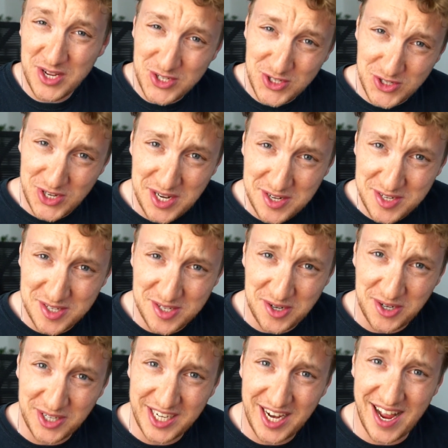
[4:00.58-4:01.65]

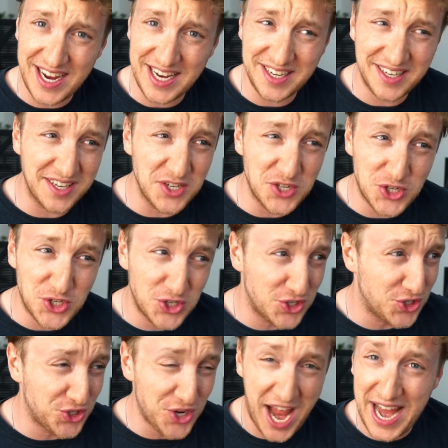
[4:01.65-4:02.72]
sinister kind of
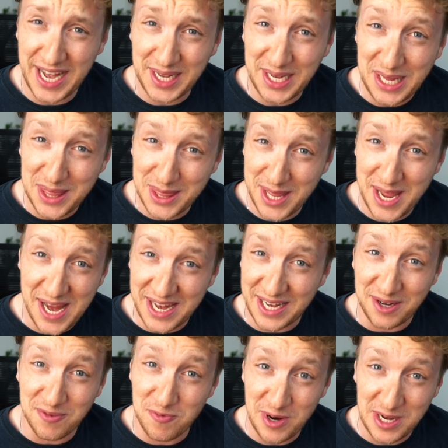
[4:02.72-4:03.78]
jangly
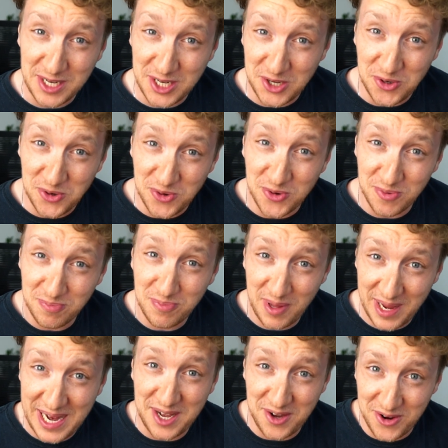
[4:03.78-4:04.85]
thing when you
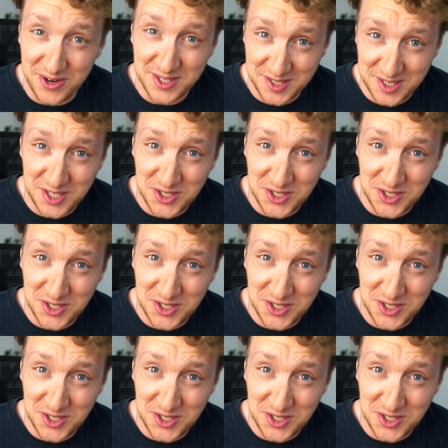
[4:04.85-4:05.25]
play it on C